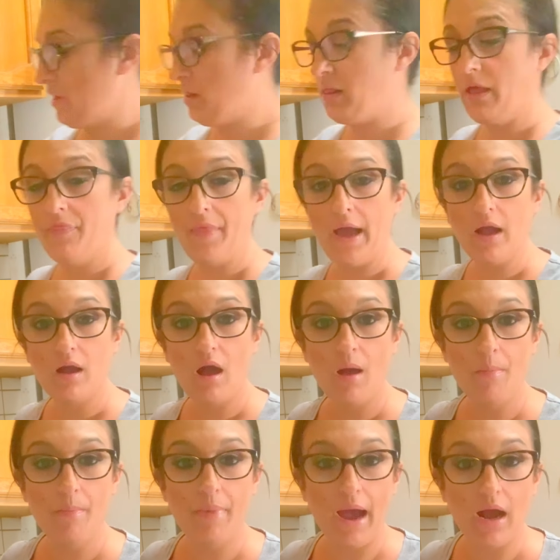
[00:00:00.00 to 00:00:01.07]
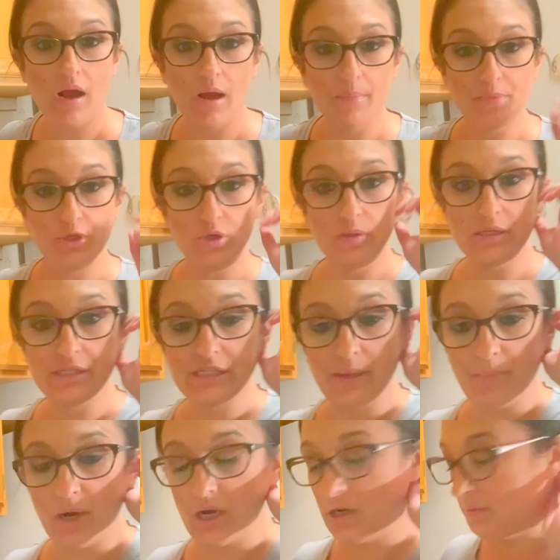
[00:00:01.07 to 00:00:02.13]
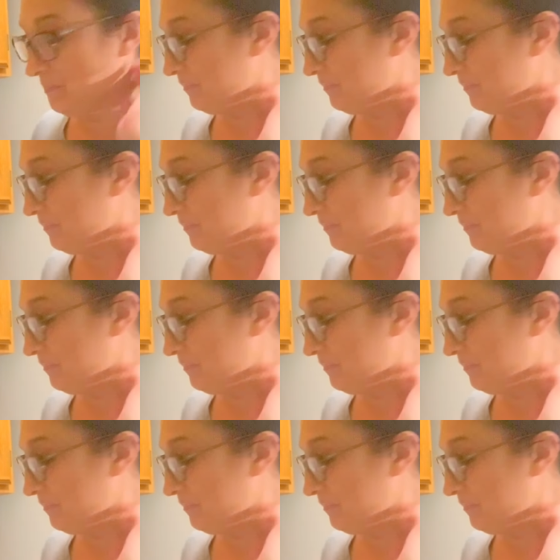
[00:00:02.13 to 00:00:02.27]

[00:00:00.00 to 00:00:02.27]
let that come back up to a simmer.